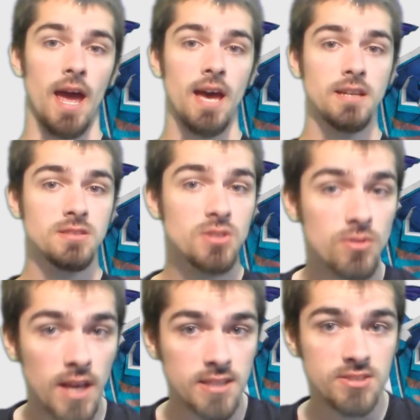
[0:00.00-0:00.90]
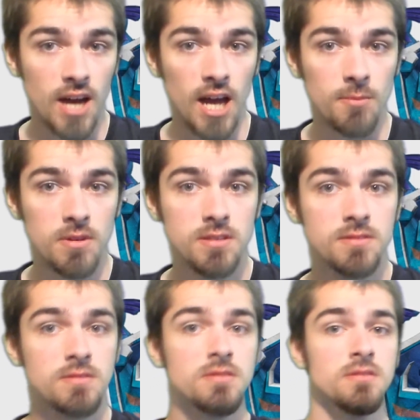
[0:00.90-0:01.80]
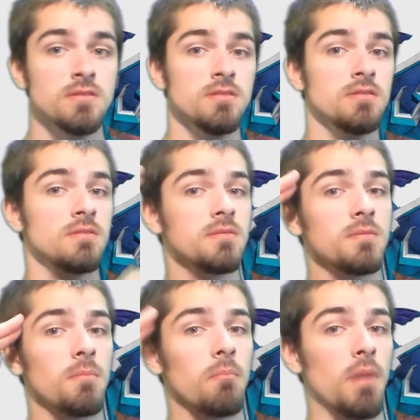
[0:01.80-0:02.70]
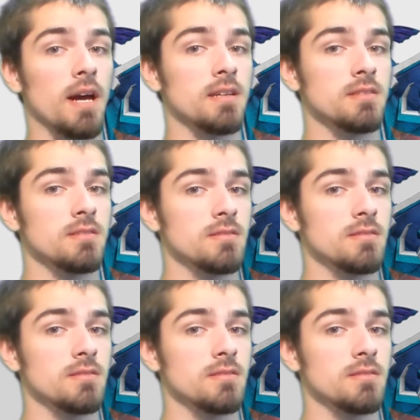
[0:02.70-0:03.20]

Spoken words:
And until next time, bye.